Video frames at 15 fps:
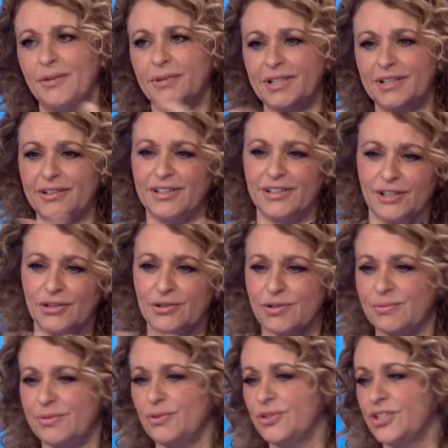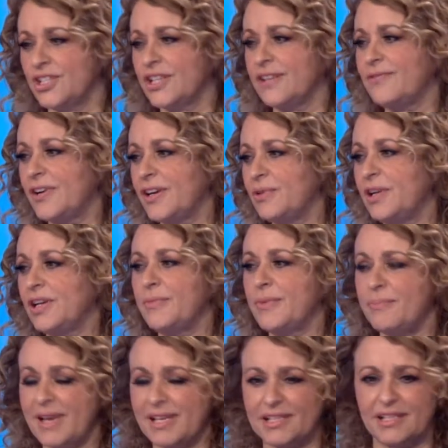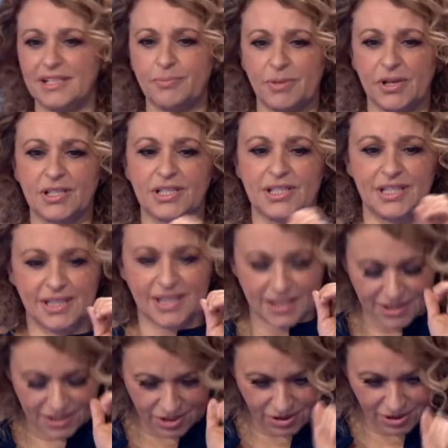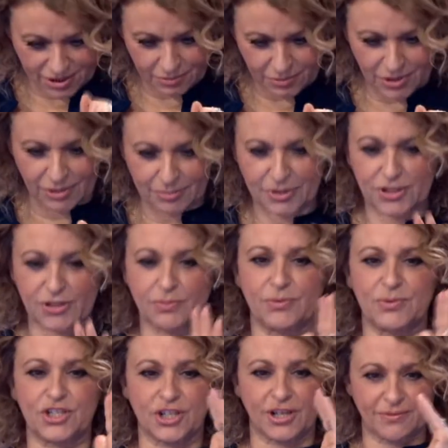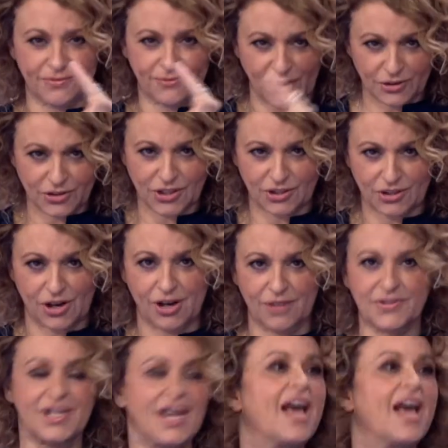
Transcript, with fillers: I mean, the, the Lutheran audience know very well I'm the messiest person in the entire world because we're always showing photographs really?